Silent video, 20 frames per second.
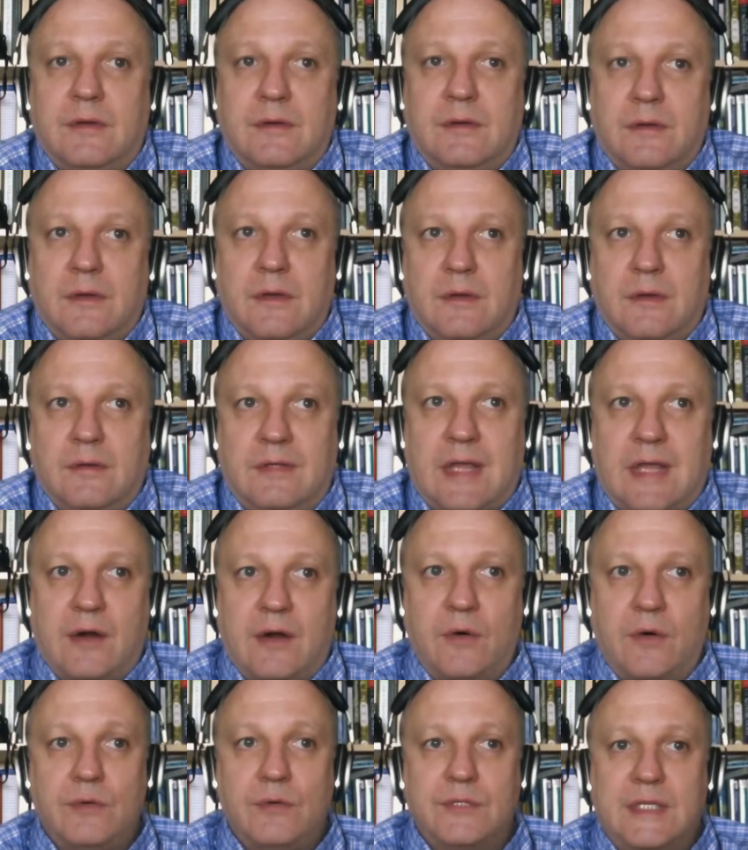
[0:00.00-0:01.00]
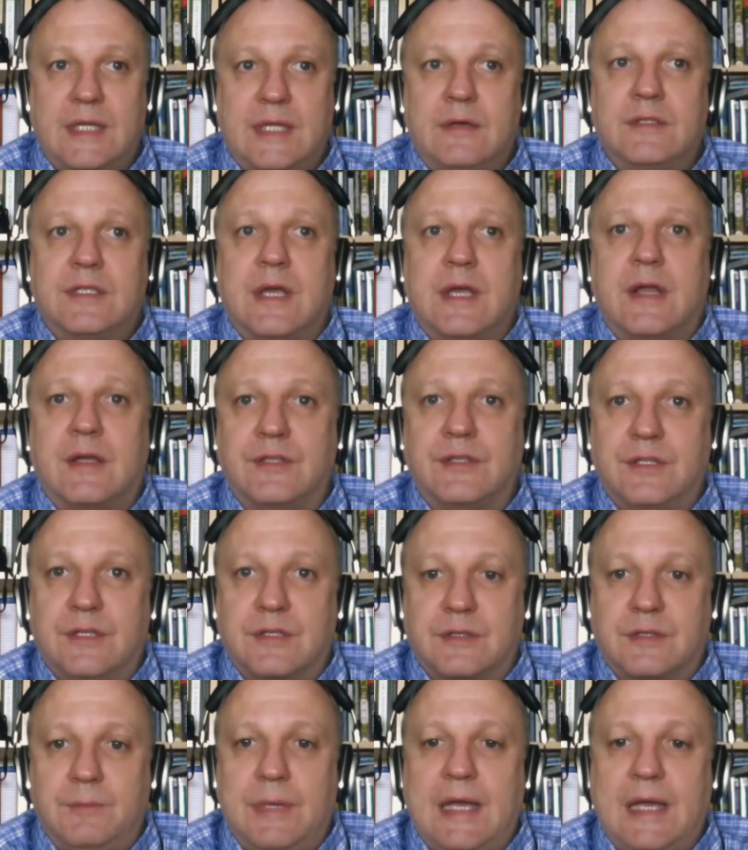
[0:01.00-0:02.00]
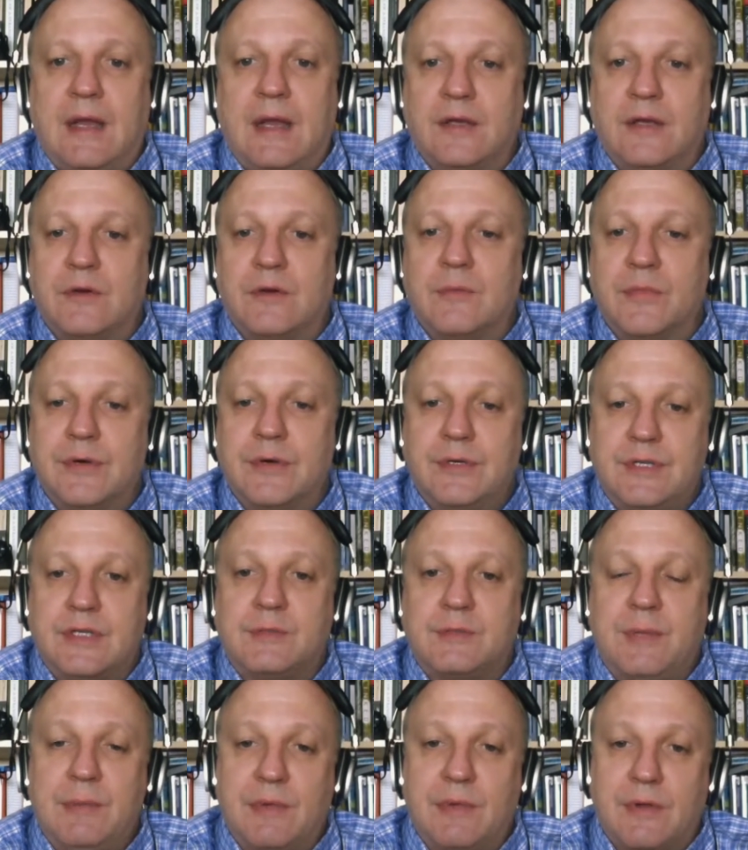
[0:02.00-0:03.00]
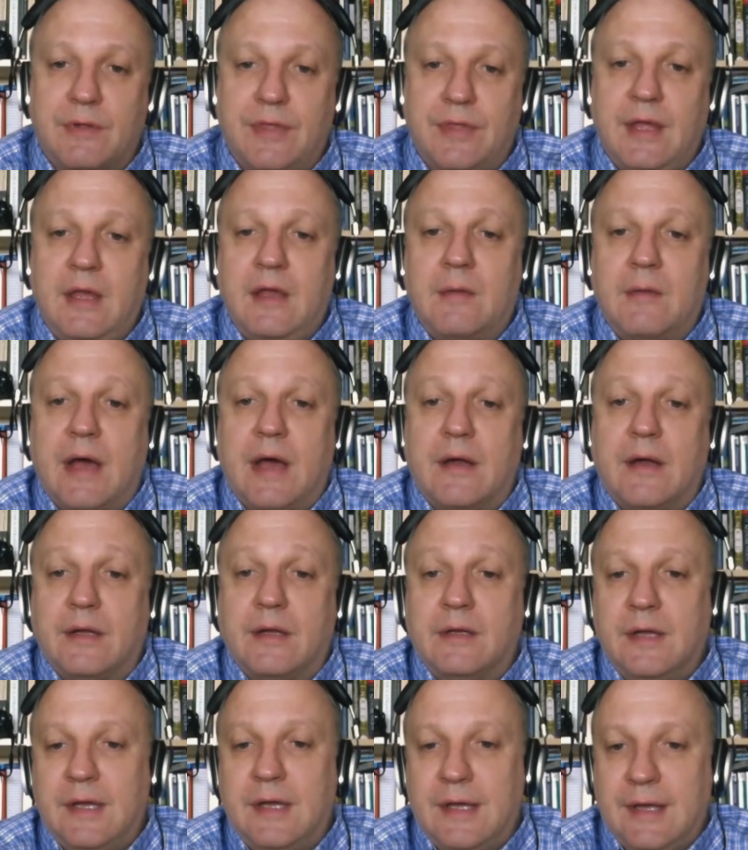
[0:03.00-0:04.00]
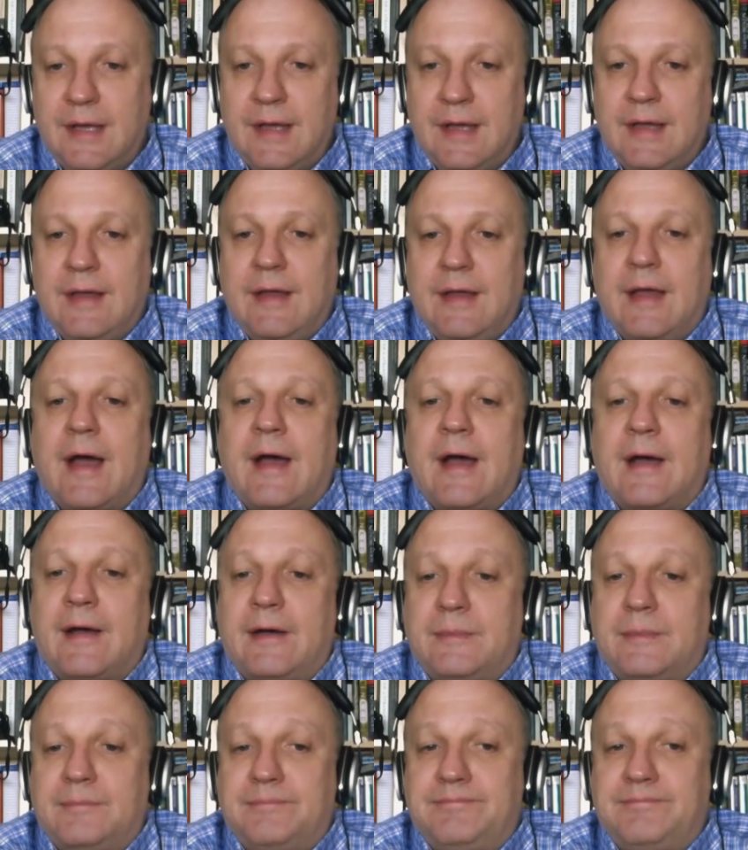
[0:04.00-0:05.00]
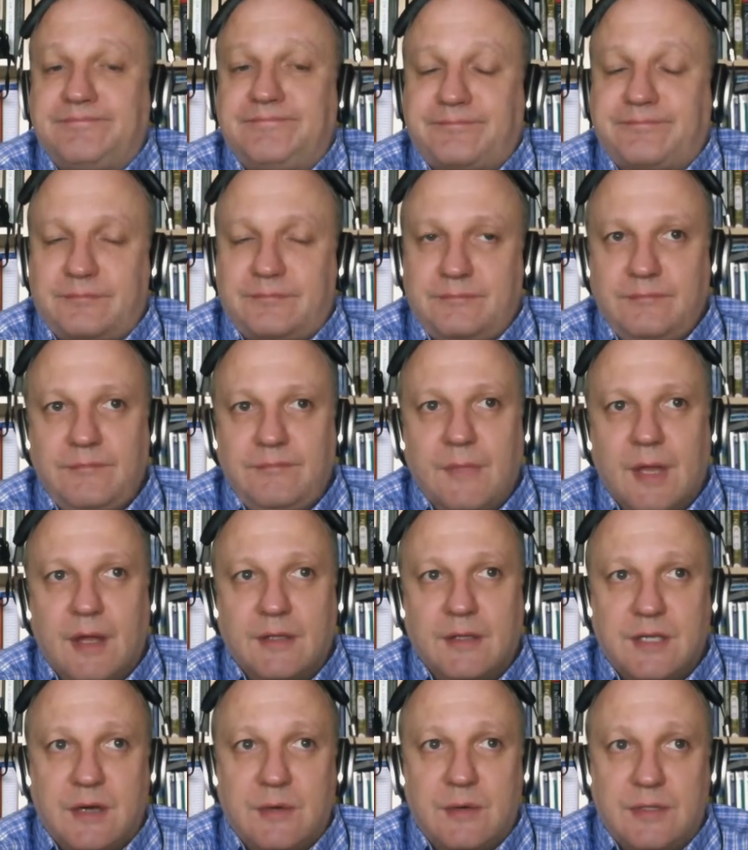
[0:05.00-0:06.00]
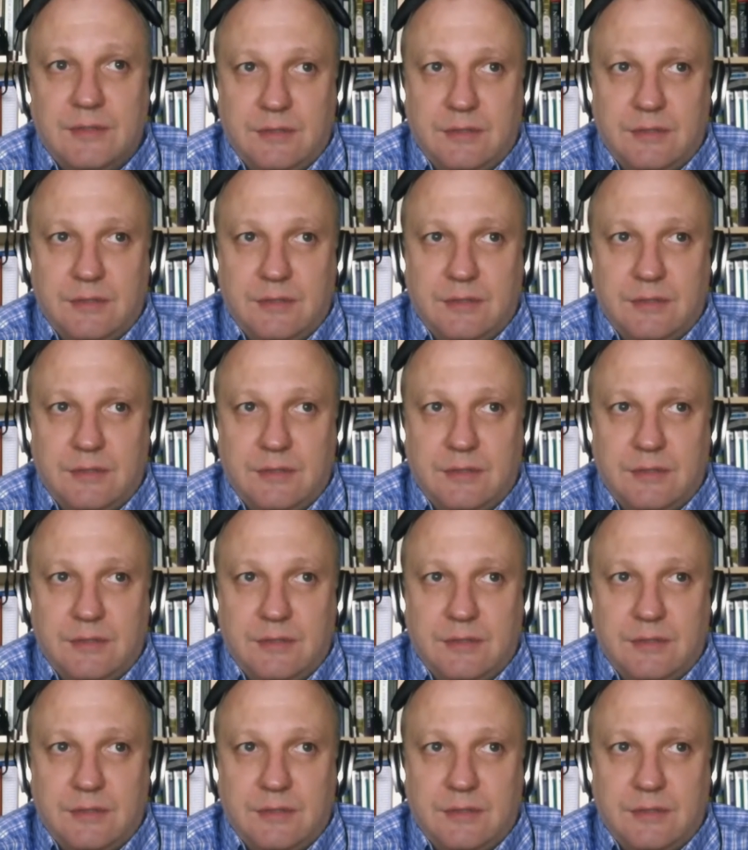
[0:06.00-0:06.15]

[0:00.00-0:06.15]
that whole skill set is just beginning to emerge as people are thinking about it. Um, and so it's you know,